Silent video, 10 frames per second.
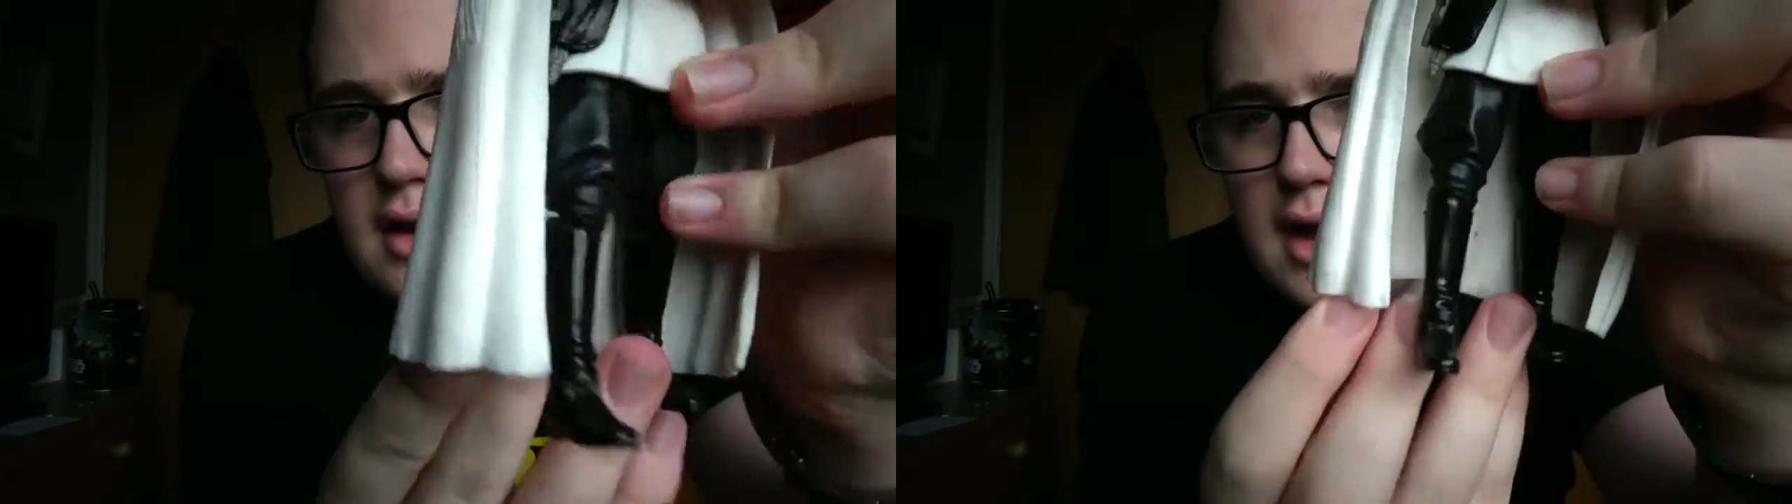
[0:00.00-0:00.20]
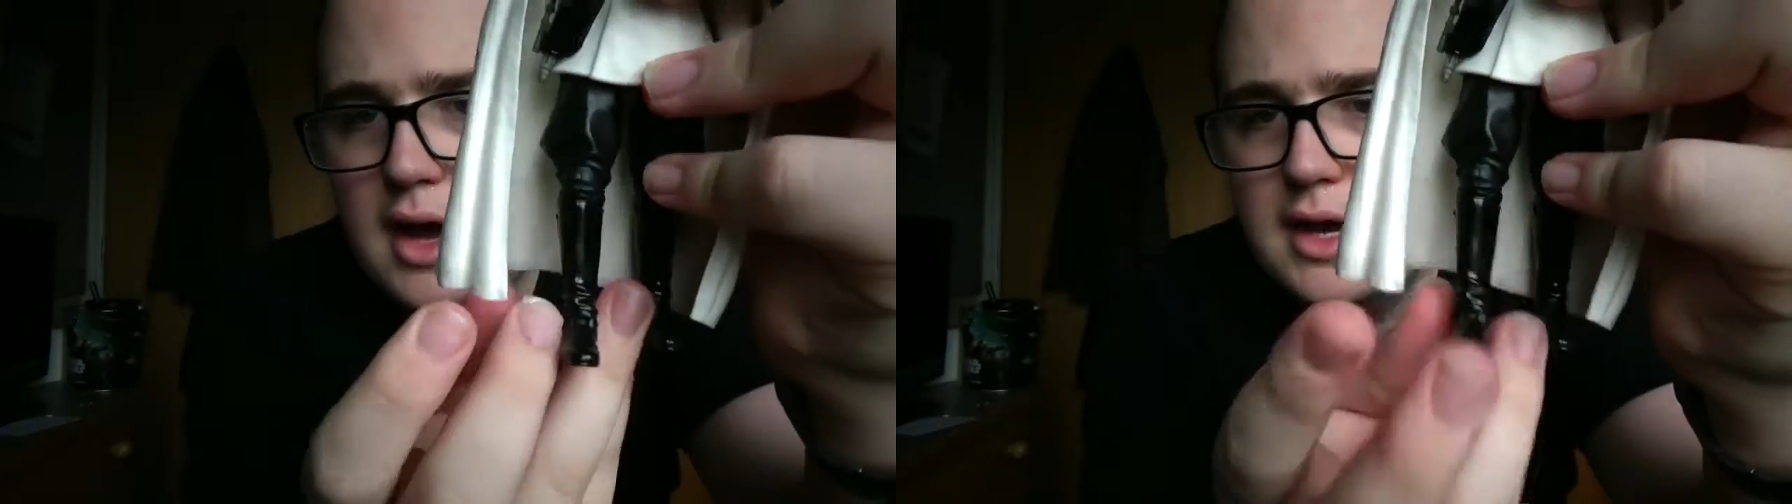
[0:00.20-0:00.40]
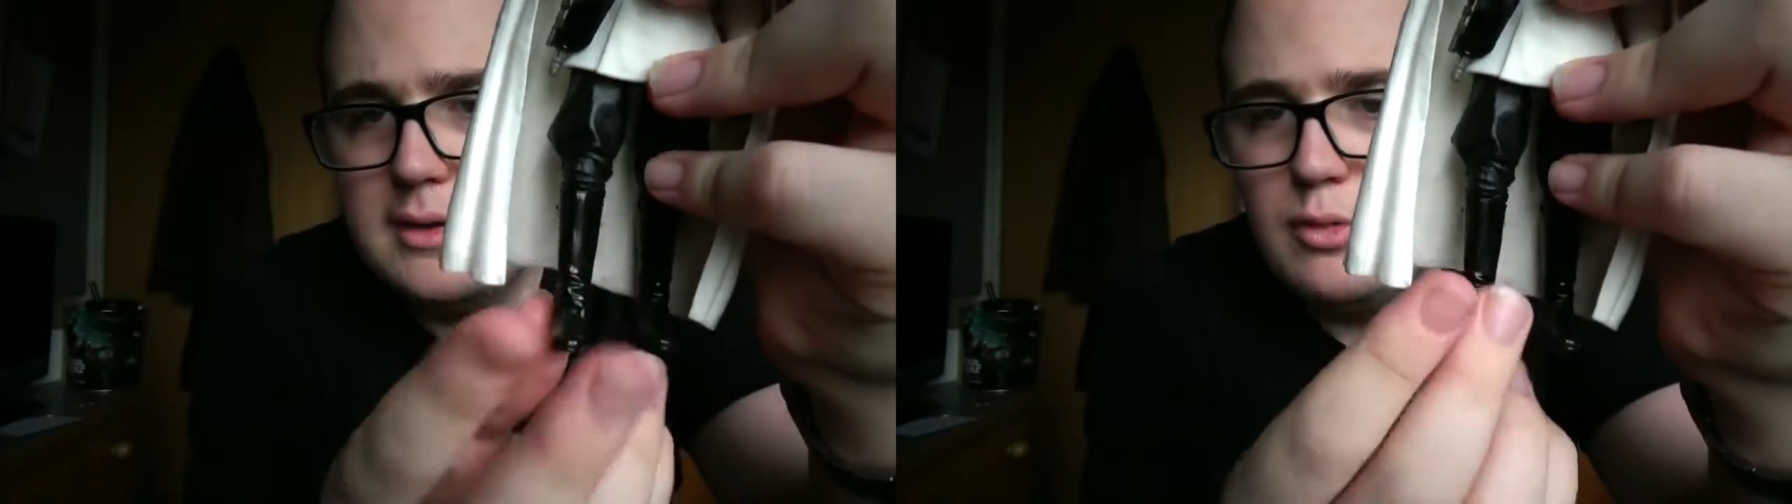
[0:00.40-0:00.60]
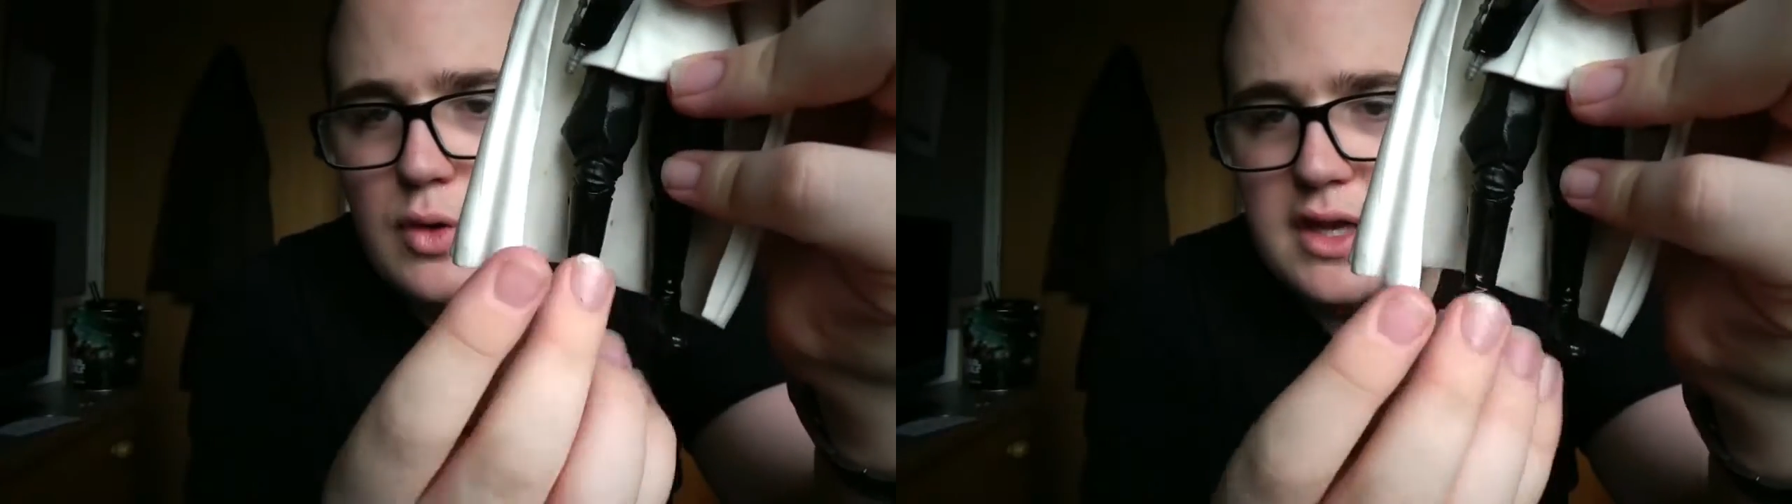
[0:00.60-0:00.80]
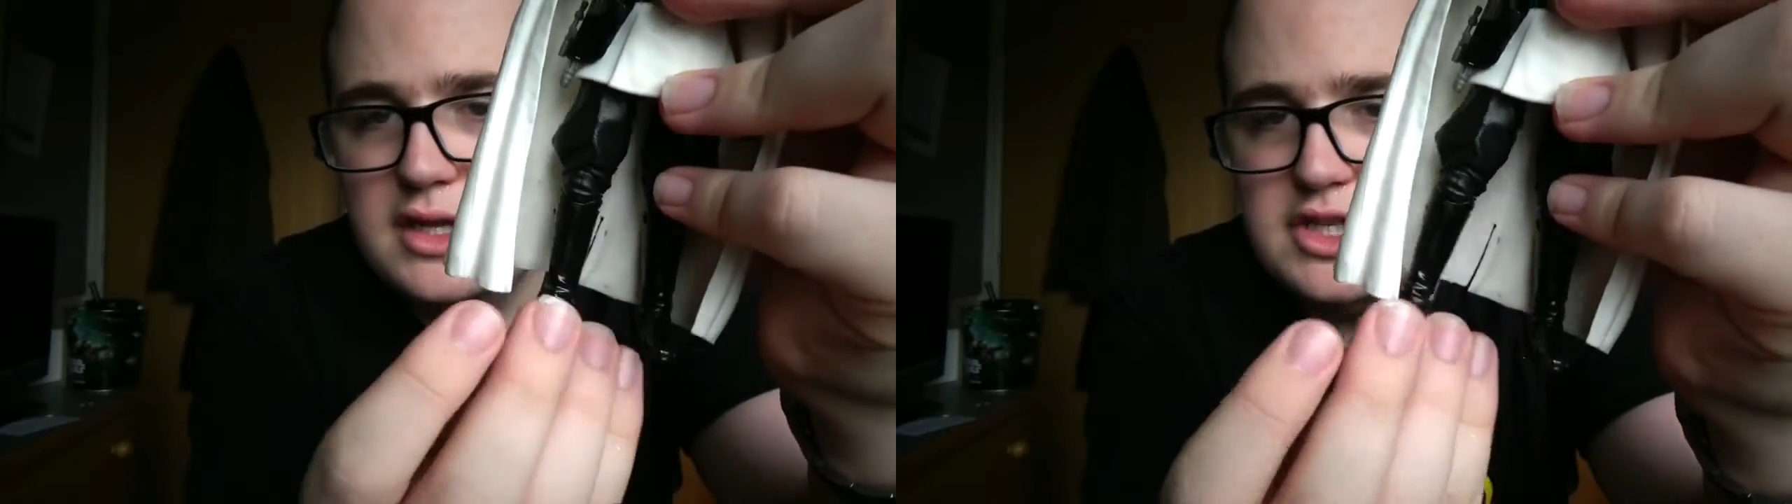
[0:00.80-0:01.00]
and
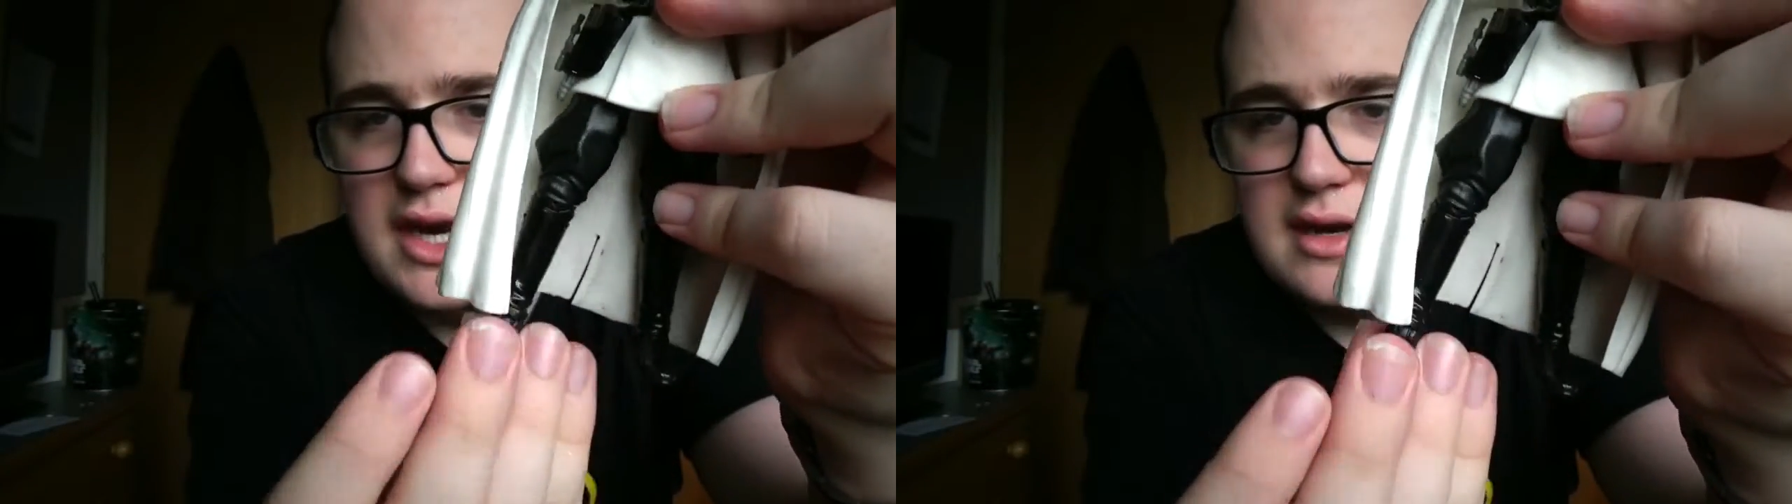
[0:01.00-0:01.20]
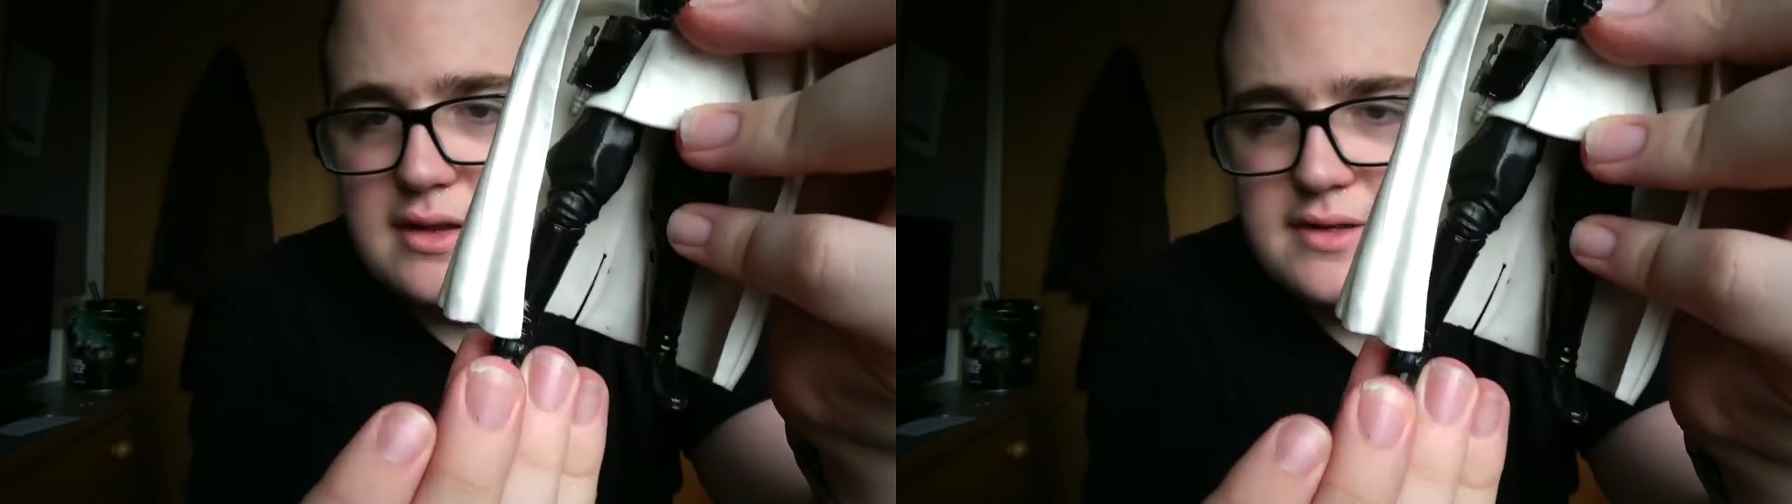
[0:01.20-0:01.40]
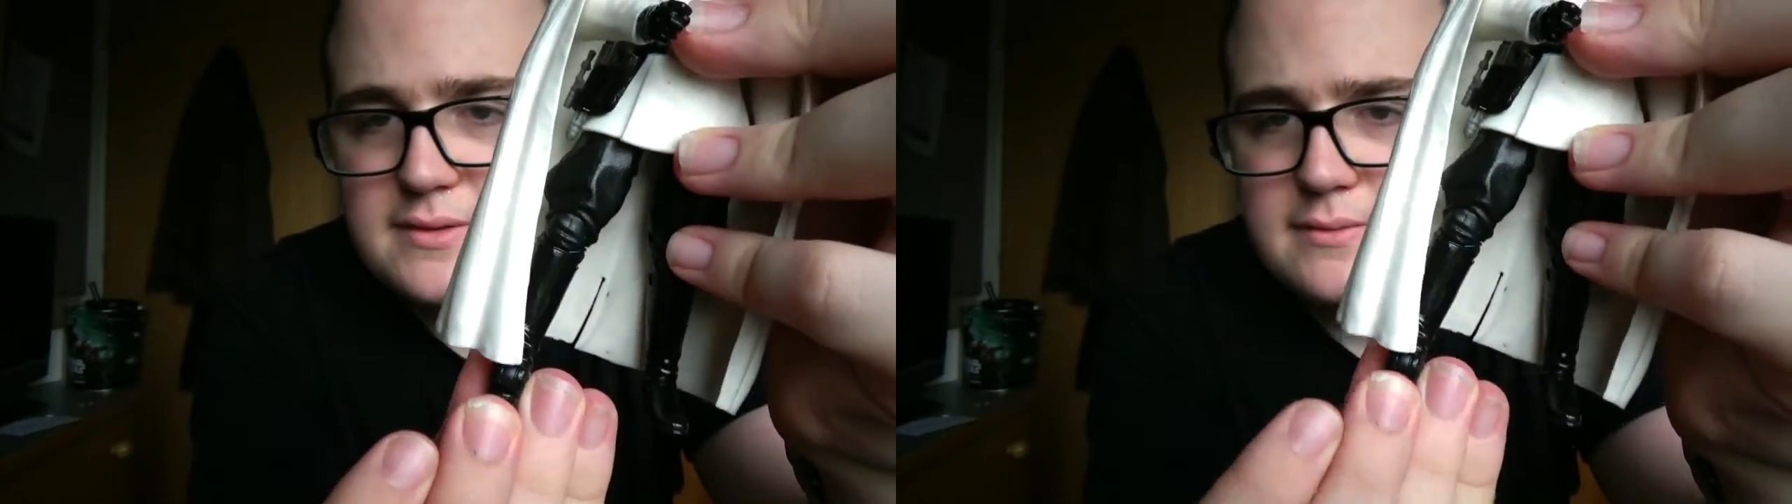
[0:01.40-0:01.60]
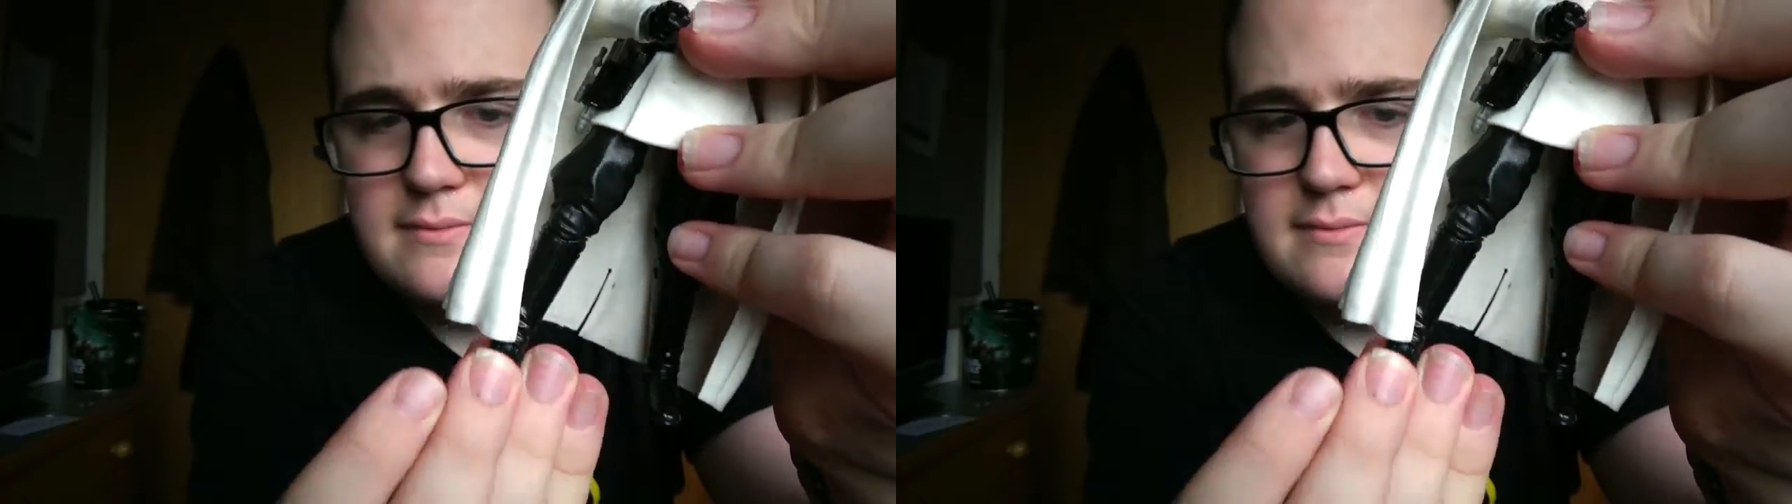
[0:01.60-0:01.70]
ball hinged ankles.